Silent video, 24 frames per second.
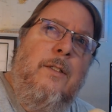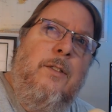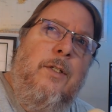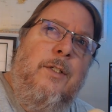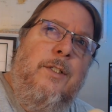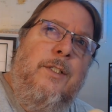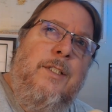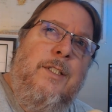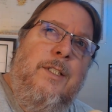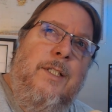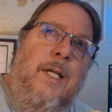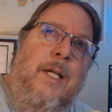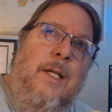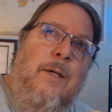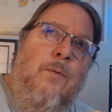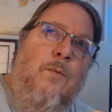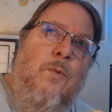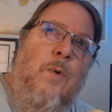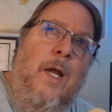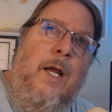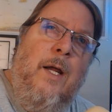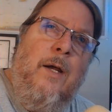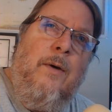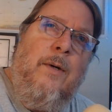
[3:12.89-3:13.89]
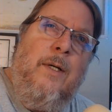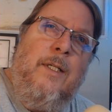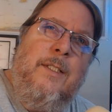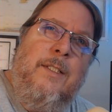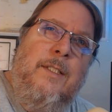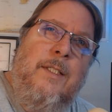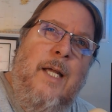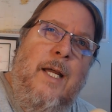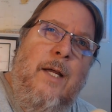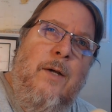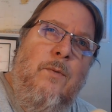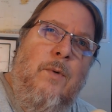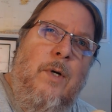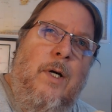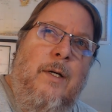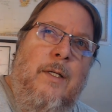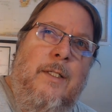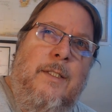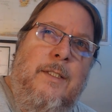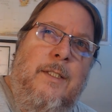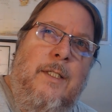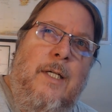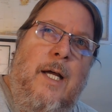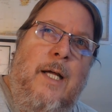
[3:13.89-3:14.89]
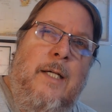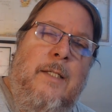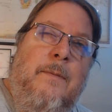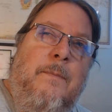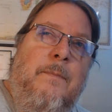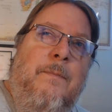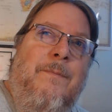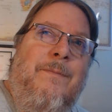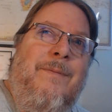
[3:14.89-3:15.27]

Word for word: to see where it's day, where it's night,